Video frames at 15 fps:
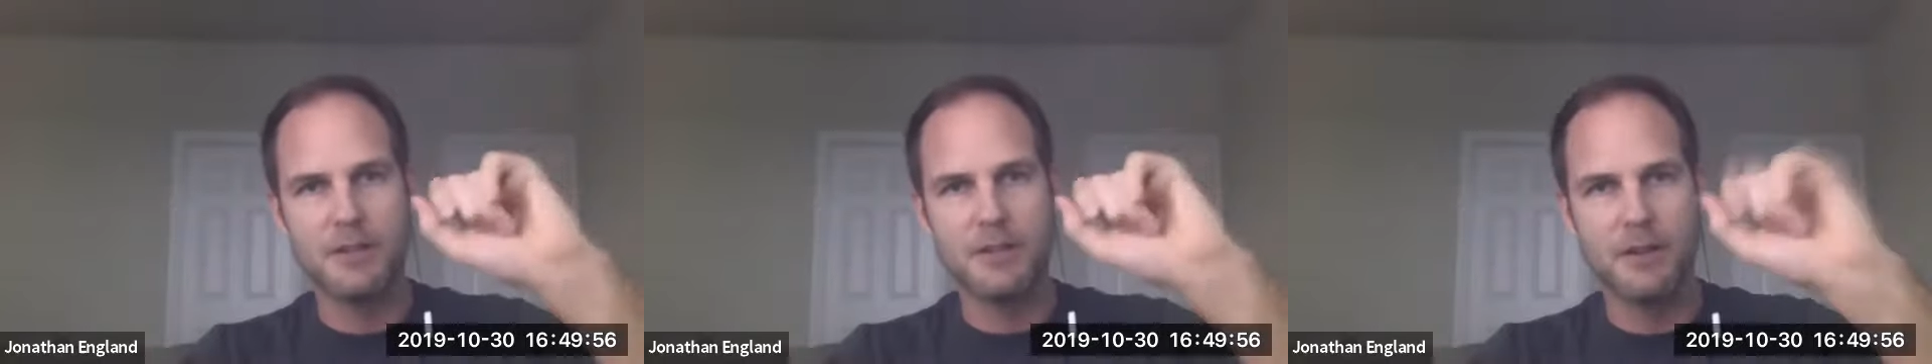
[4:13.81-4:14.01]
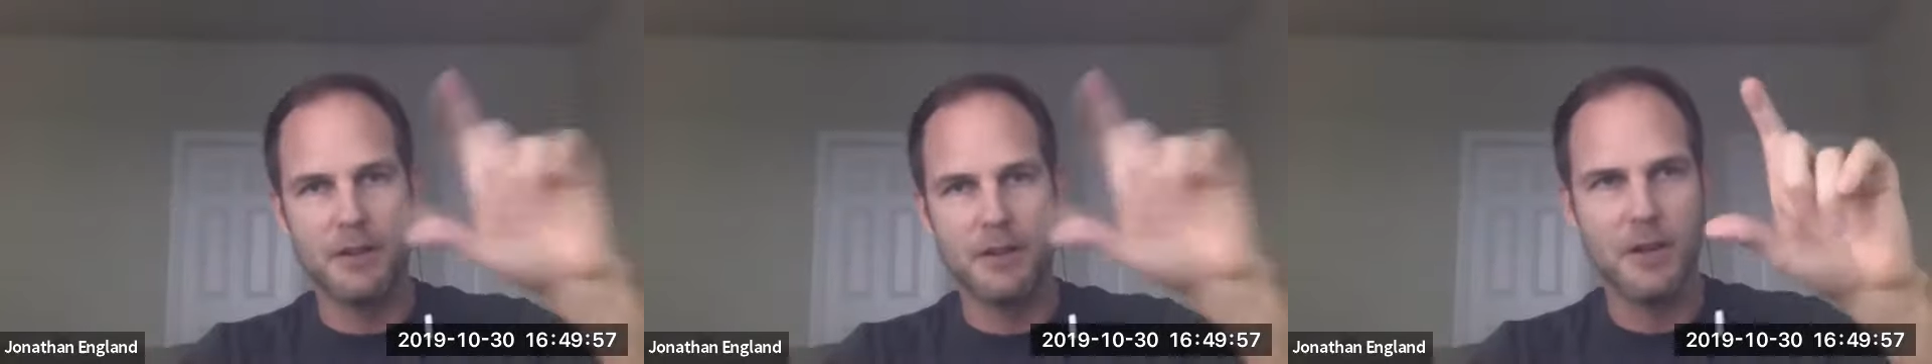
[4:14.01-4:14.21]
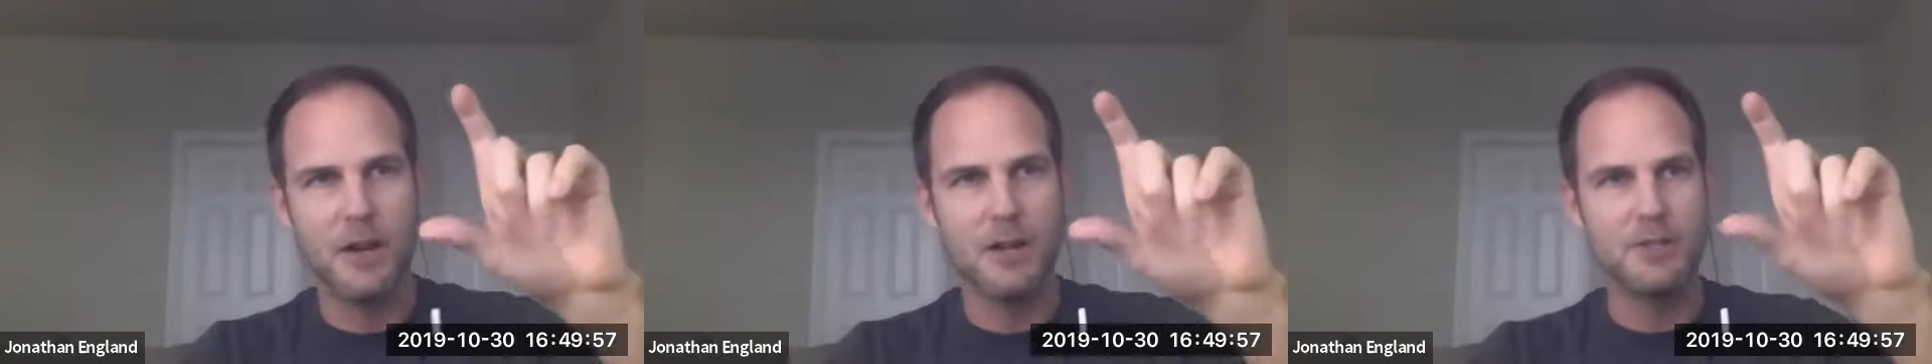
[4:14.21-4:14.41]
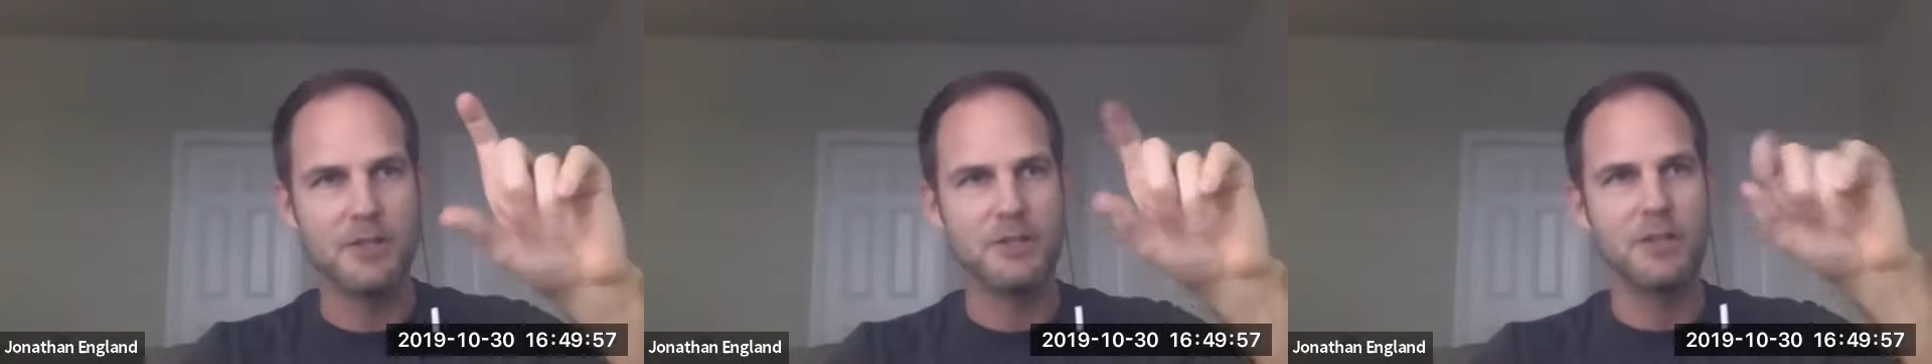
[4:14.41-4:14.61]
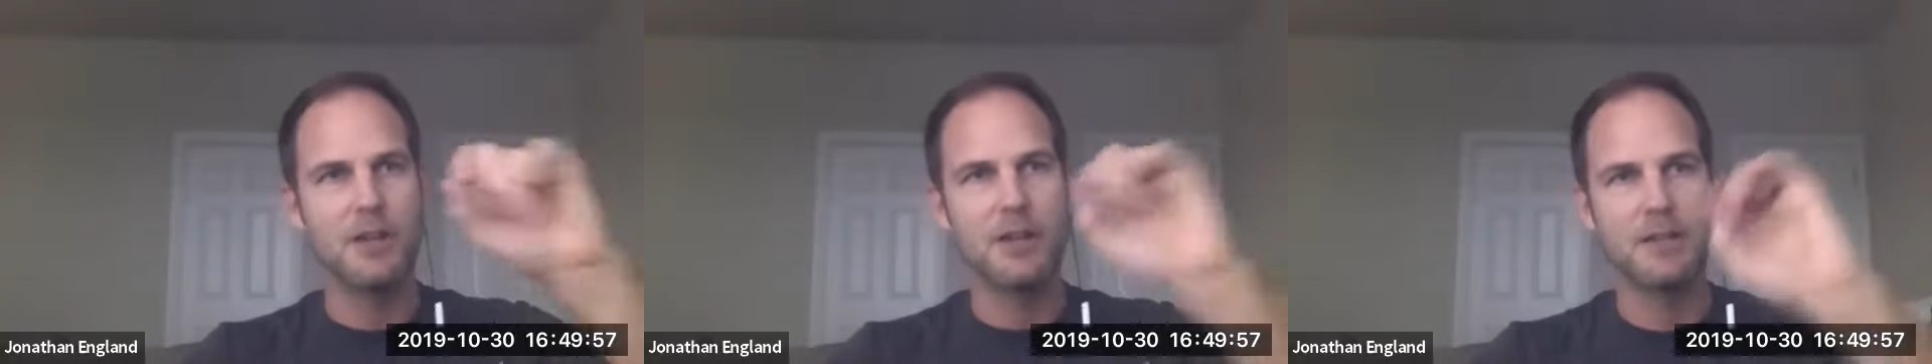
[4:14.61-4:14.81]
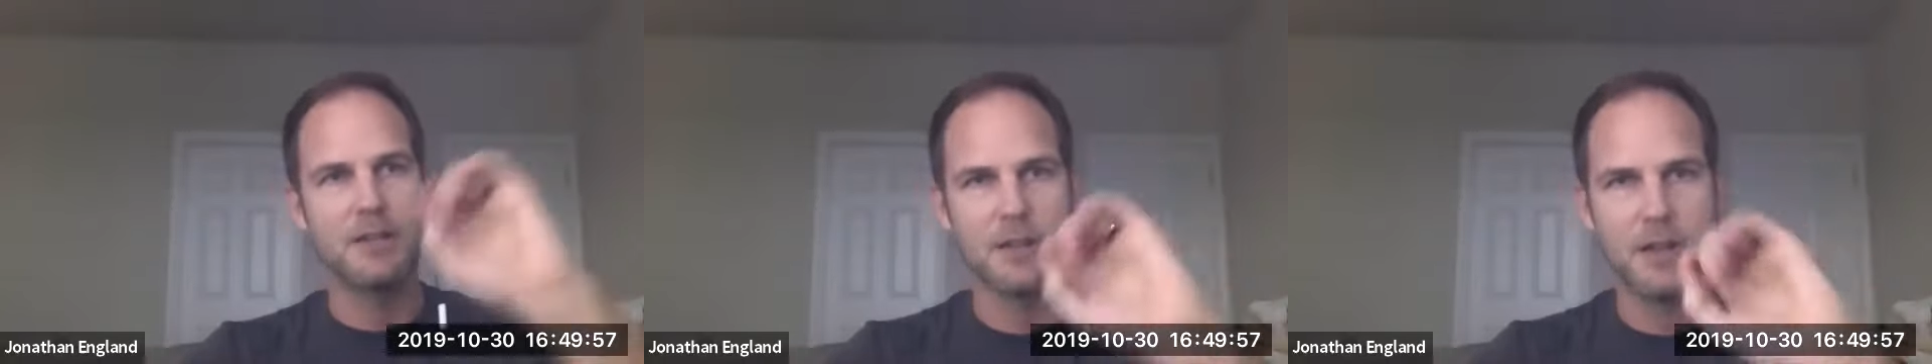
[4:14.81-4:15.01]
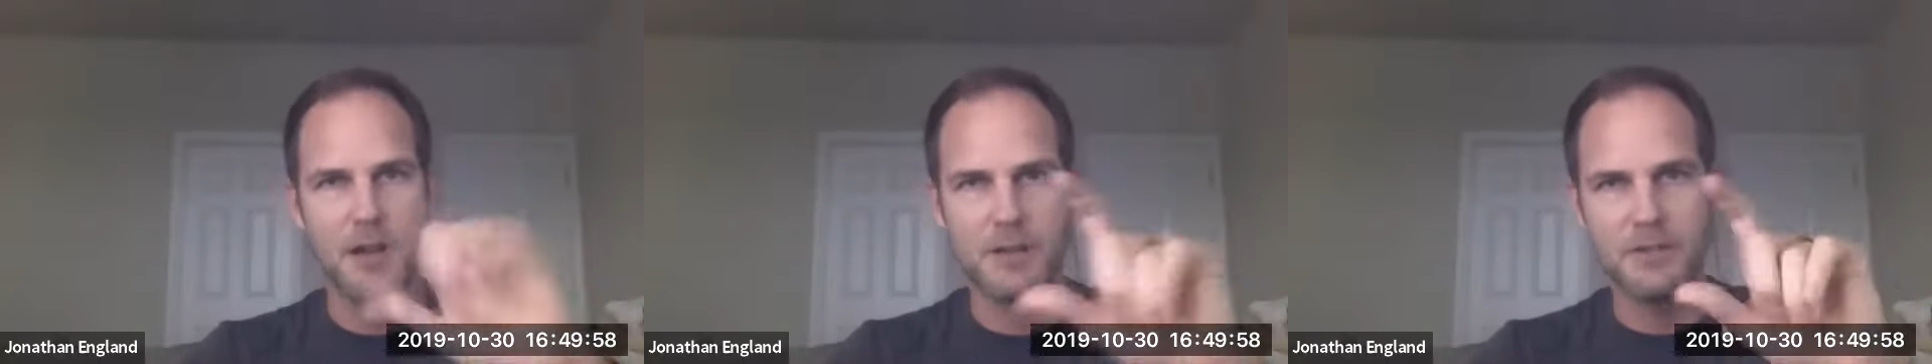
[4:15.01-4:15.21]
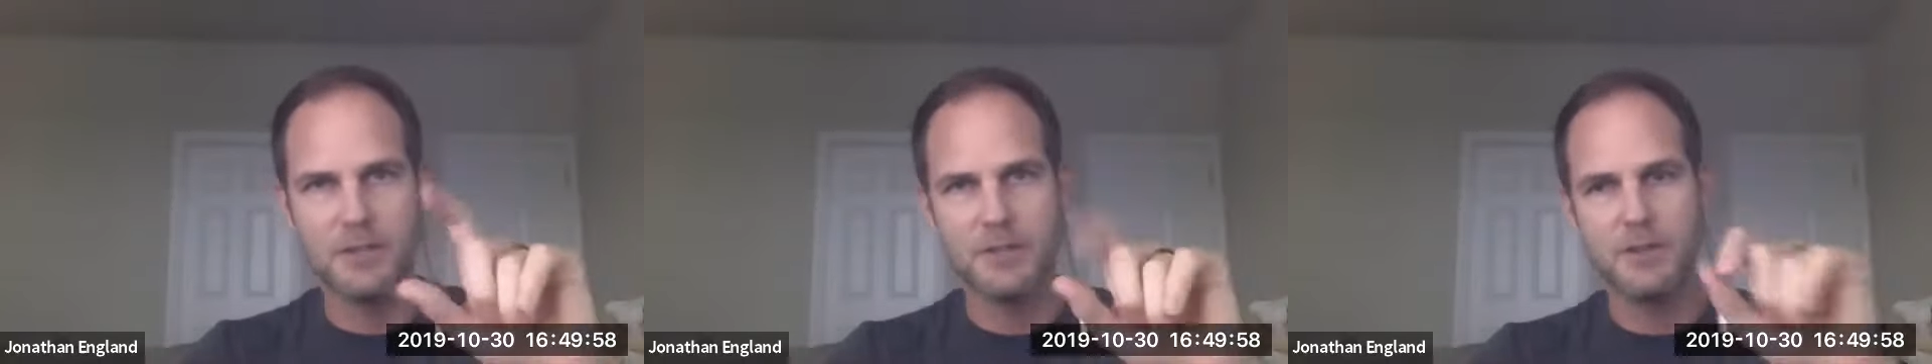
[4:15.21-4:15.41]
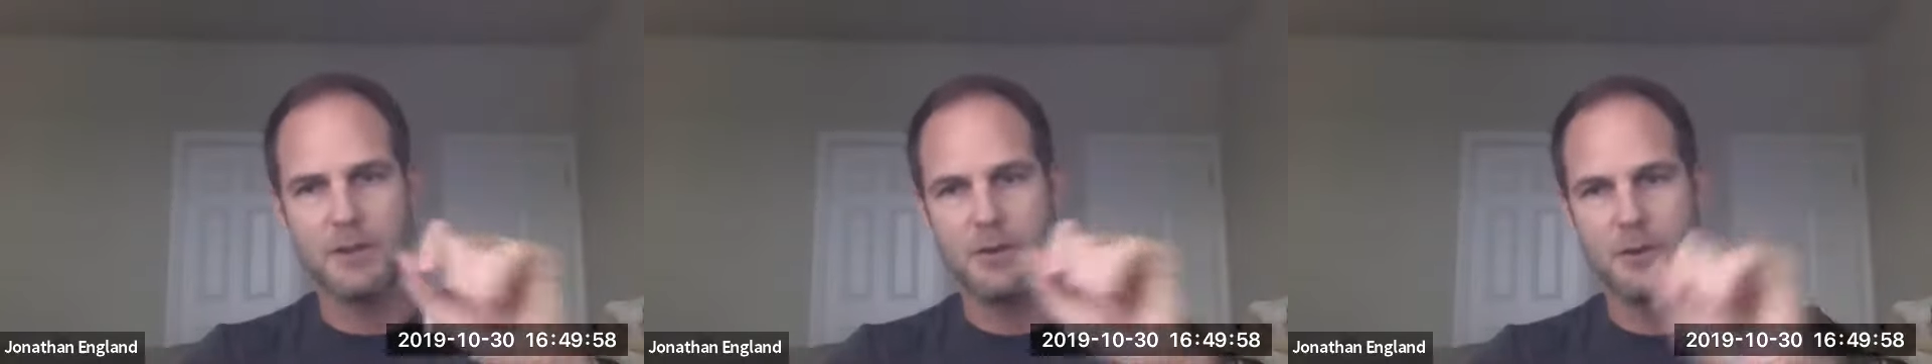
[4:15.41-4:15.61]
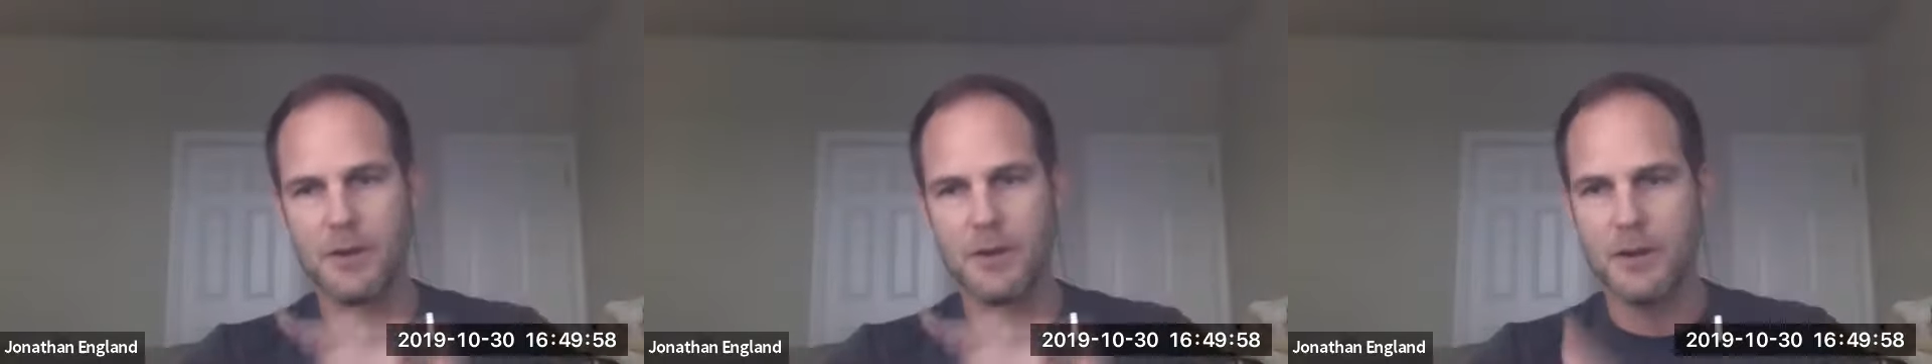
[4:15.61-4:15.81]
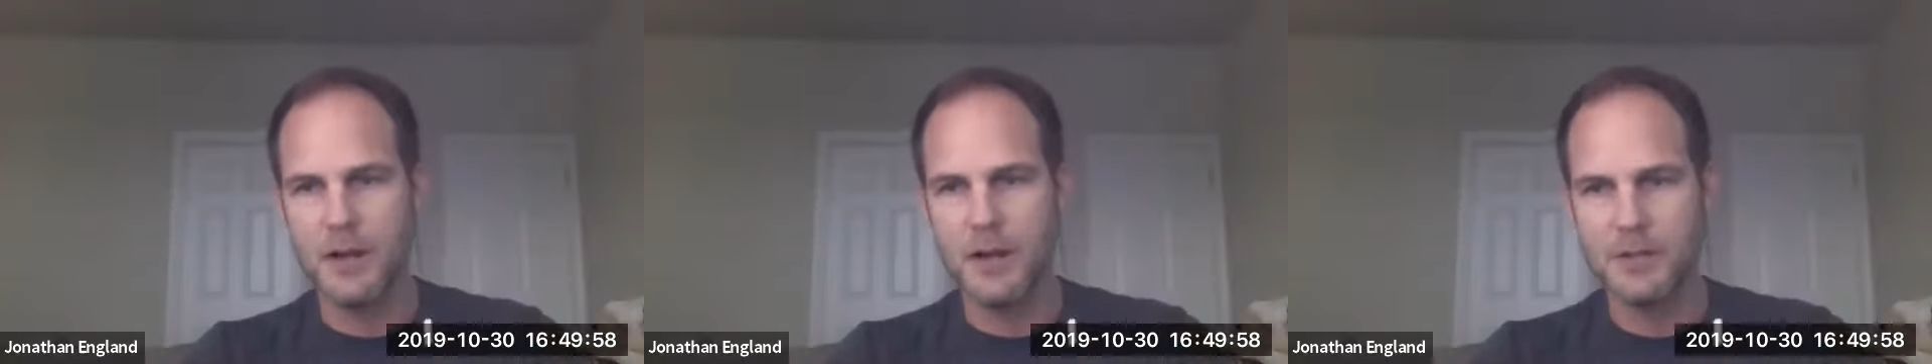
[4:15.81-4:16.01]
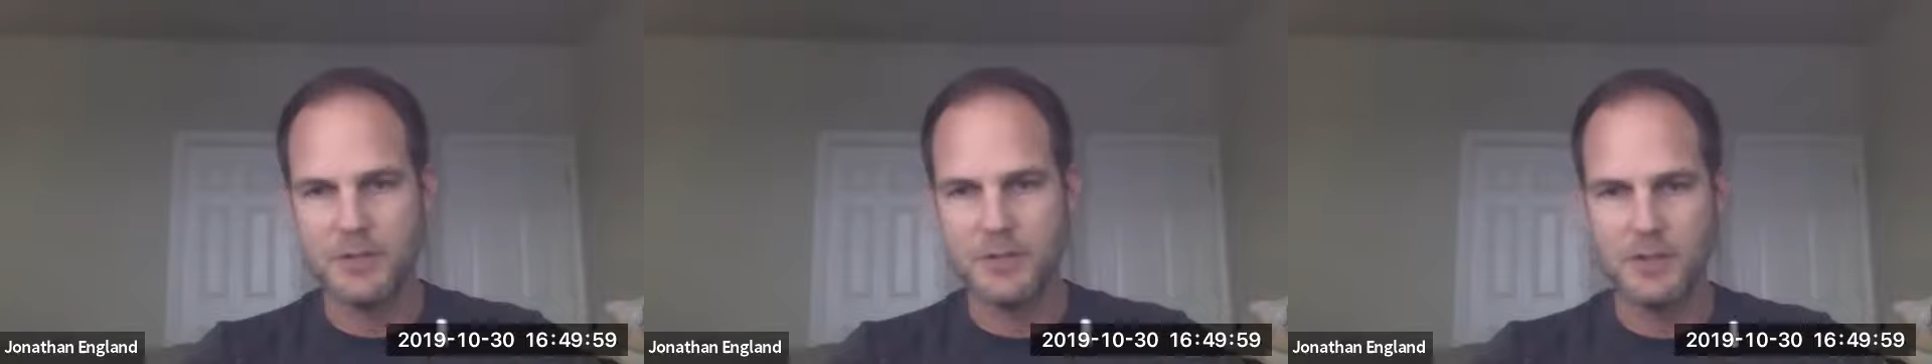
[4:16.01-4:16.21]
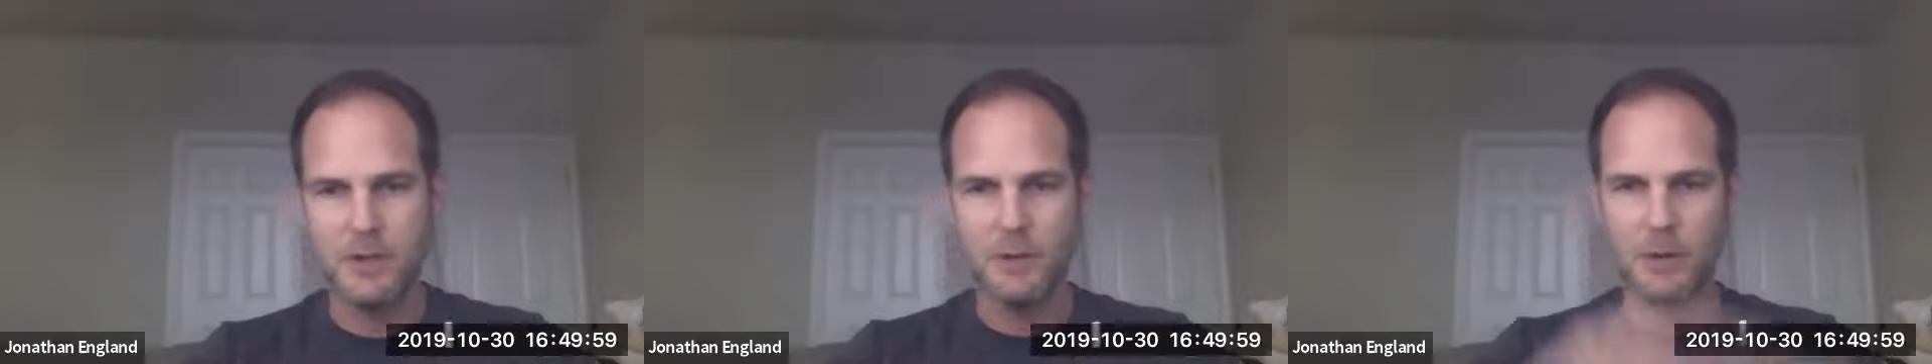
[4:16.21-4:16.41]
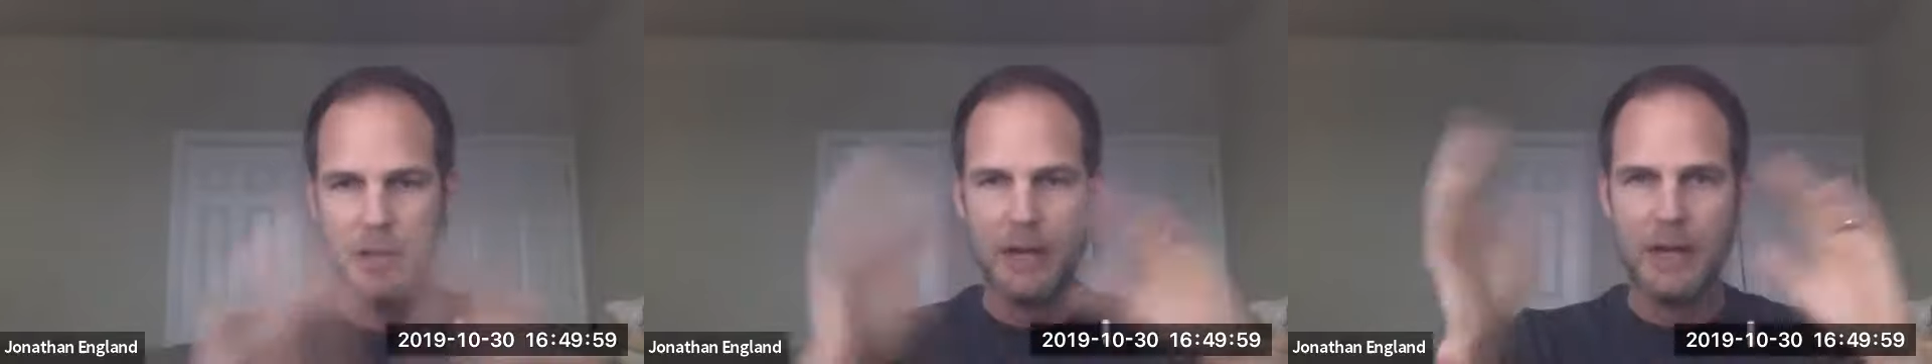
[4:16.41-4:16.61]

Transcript: an unconscious yes, a conscious no, and an unconscious no.